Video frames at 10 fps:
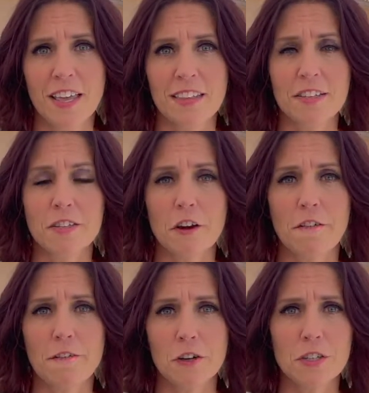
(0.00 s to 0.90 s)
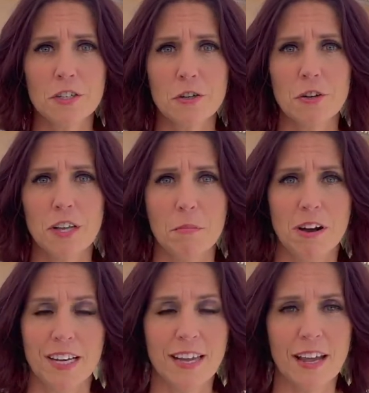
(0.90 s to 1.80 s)
This is our first cooking
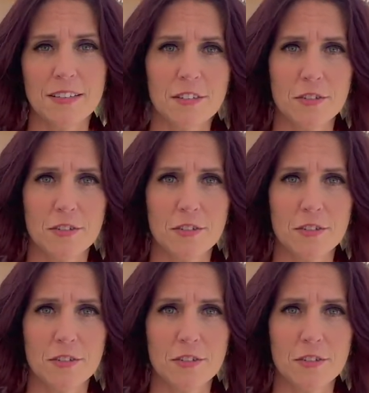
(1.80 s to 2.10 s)
podcast,